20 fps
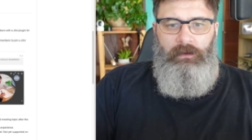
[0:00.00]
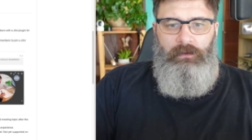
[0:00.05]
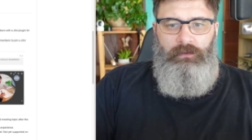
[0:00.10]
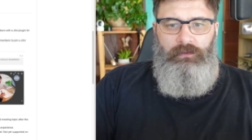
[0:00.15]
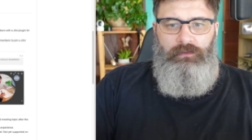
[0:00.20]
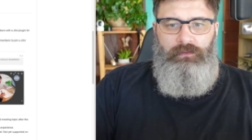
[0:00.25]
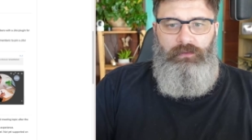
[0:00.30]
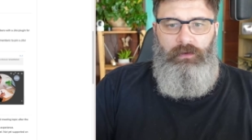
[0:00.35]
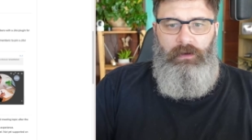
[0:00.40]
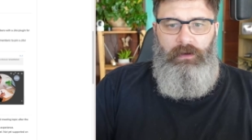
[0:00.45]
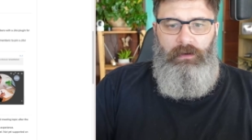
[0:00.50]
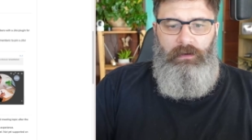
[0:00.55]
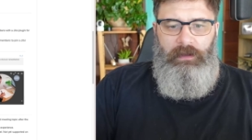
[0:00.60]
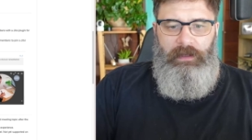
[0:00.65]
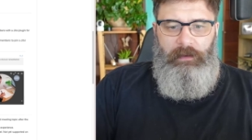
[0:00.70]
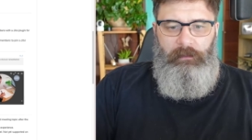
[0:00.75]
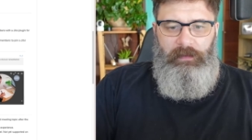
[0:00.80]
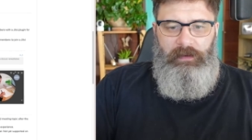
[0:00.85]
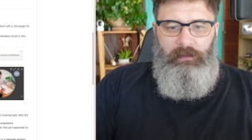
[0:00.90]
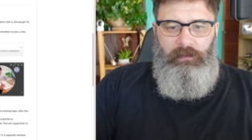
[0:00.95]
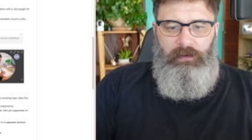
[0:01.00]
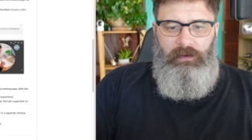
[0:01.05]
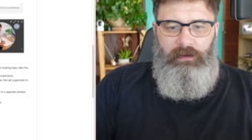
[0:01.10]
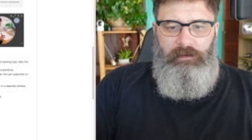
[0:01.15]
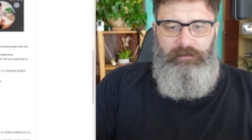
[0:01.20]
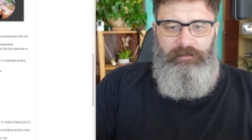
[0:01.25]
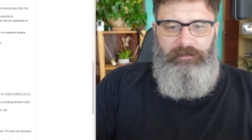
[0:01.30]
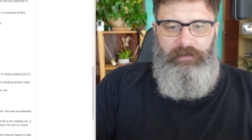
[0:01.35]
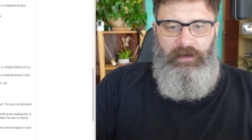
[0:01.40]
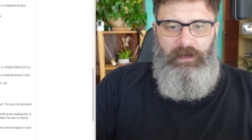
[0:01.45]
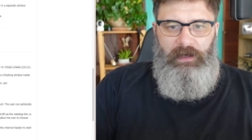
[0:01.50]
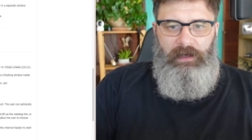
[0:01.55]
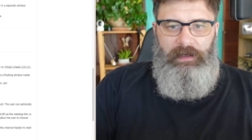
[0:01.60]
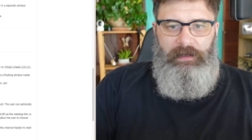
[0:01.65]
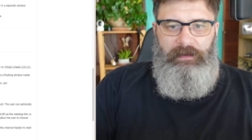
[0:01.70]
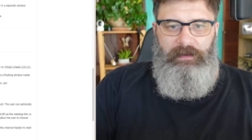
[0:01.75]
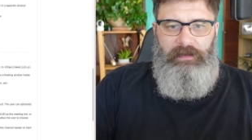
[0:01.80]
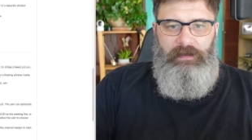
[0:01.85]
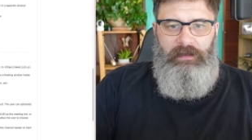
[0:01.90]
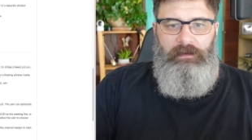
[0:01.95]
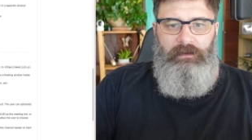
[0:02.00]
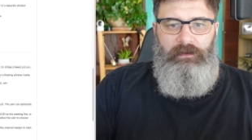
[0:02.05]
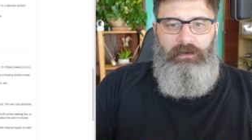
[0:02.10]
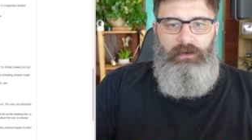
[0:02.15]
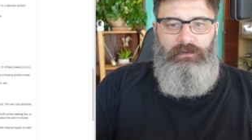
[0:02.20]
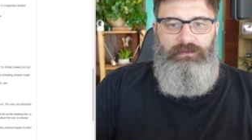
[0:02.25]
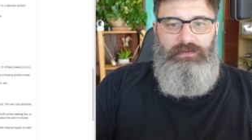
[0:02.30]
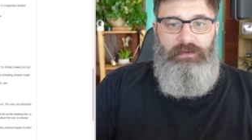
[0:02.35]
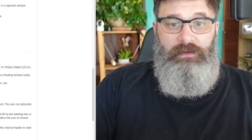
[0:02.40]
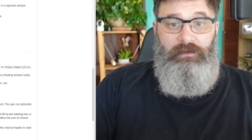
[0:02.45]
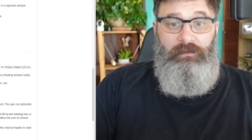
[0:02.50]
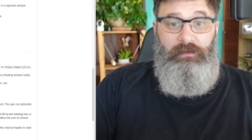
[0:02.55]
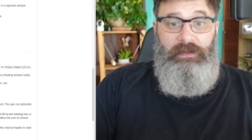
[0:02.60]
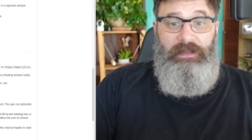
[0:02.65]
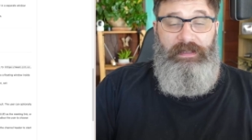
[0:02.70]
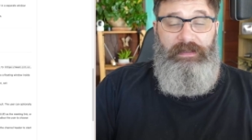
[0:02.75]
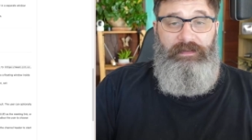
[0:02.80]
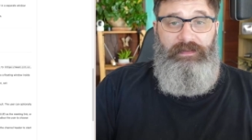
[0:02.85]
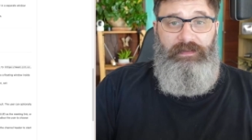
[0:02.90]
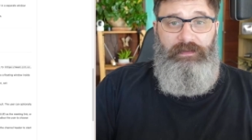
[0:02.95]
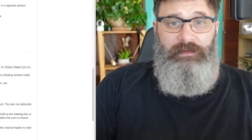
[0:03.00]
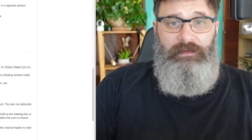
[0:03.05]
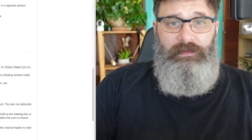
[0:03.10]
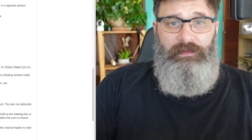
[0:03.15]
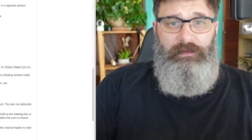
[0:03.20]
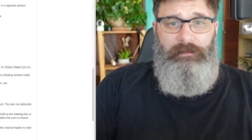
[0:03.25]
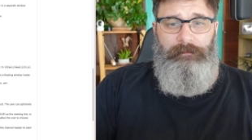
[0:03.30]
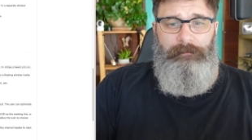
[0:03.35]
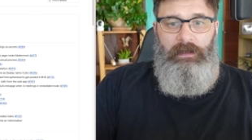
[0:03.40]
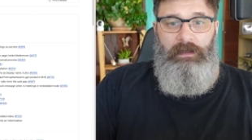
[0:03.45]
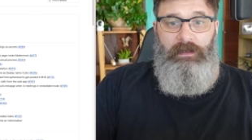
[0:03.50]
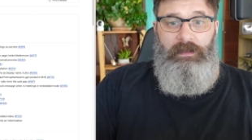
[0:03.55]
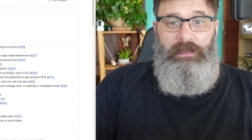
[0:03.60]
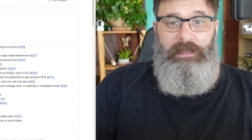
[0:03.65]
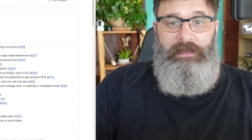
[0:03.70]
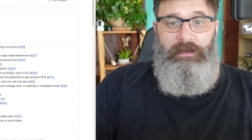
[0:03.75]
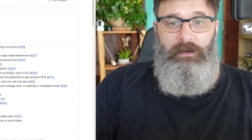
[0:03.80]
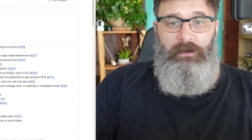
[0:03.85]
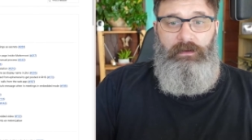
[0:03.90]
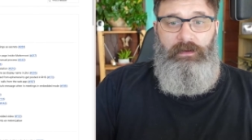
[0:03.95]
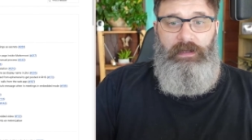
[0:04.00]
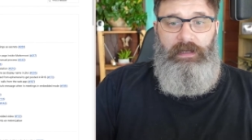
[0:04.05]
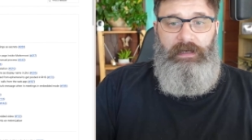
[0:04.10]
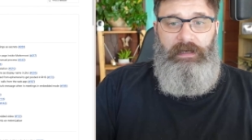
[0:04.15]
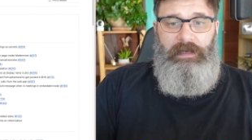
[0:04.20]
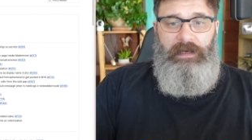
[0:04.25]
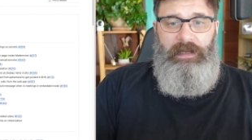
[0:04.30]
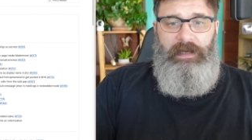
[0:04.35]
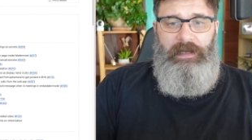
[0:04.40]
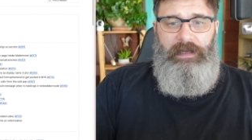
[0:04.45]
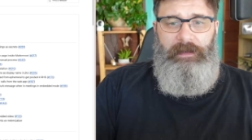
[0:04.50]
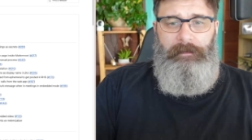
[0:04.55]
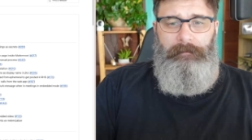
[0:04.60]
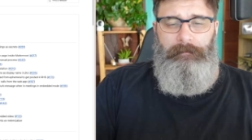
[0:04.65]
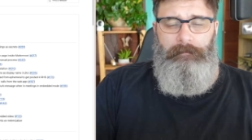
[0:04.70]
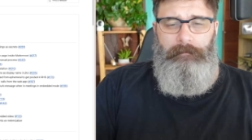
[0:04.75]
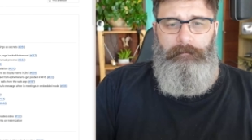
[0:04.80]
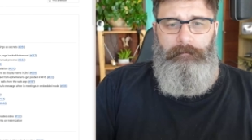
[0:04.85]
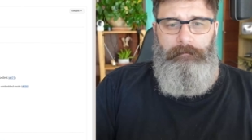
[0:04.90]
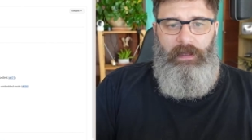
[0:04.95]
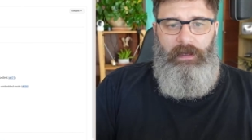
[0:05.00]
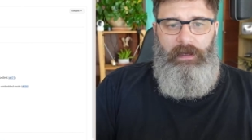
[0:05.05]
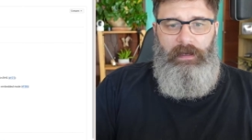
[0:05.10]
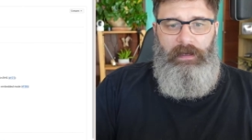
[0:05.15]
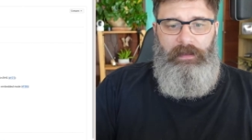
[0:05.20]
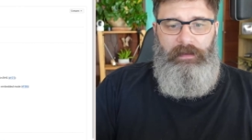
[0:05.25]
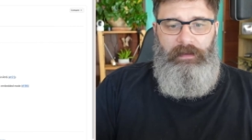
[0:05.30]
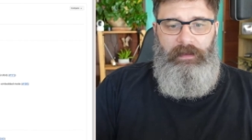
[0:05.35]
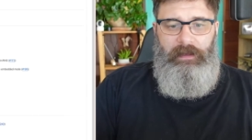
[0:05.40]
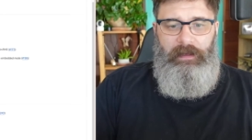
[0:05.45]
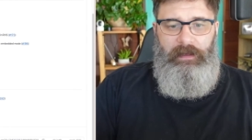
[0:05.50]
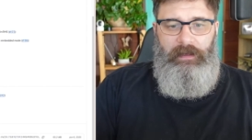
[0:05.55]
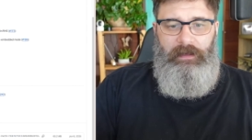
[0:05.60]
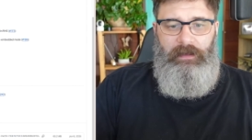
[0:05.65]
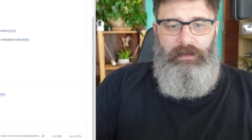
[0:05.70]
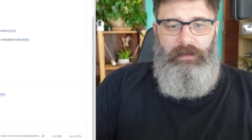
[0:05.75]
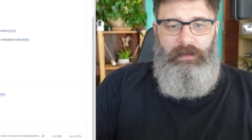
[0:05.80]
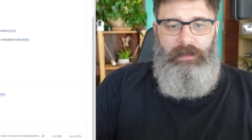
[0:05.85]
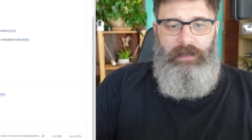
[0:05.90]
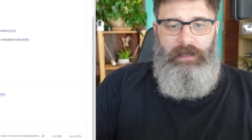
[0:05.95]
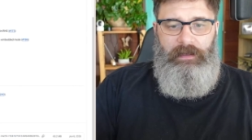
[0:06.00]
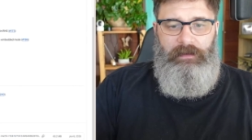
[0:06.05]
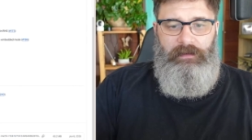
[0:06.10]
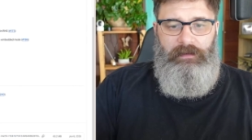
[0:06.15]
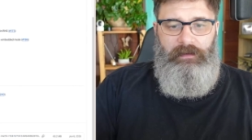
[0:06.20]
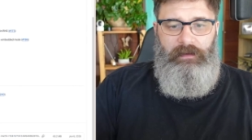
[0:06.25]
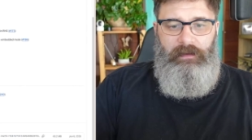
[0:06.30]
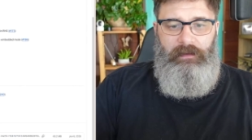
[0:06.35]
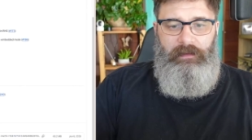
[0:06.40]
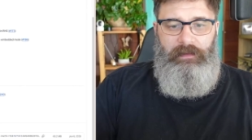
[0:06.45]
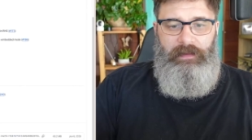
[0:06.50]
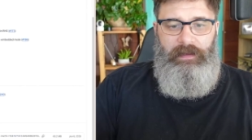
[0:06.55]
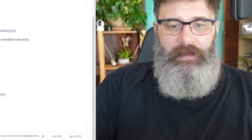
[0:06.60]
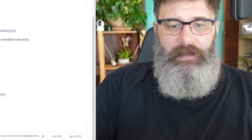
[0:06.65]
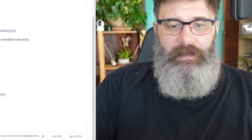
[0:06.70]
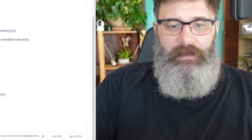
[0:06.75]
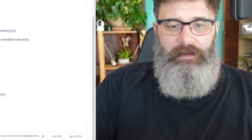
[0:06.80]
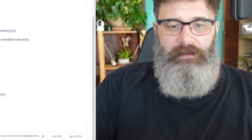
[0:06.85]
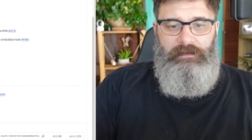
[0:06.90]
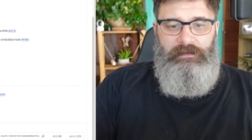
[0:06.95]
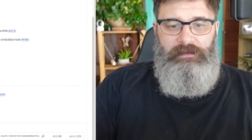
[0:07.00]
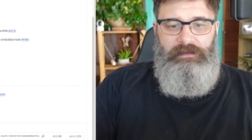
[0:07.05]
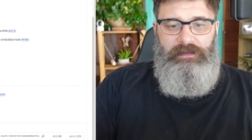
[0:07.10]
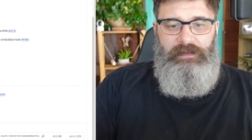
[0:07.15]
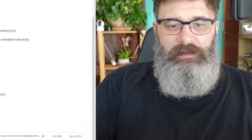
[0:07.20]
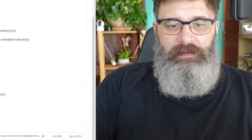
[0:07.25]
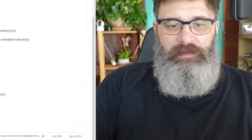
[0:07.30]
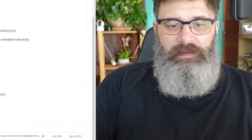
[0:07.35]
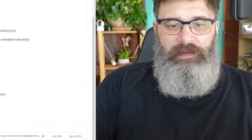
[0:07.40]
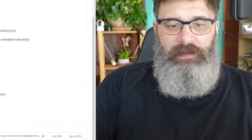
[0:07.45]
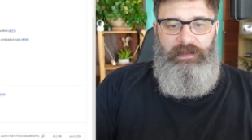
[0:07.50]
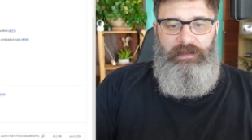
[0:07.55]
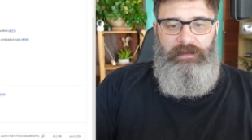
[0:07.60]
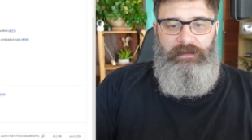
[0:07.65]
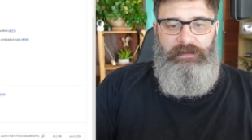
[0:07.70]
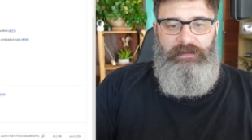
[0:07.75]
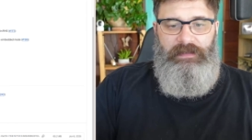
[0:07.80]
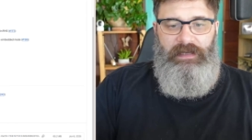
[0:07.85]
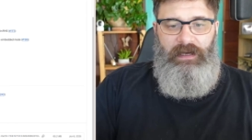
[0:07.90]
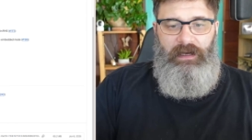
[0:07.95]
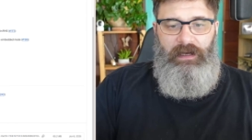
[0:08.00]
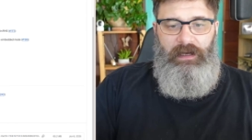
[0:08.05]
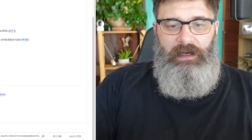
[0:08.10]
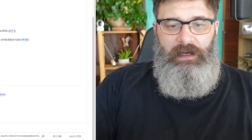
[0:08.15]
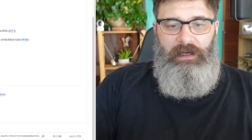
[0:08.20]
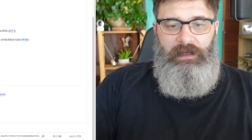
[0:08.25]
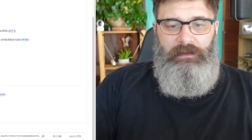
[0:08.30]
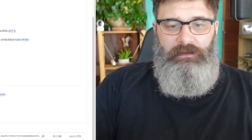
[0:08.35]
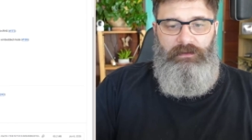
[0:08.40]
Scroll, and we want to go to the releases, click on the name, and then get the Jitsi tar.gz,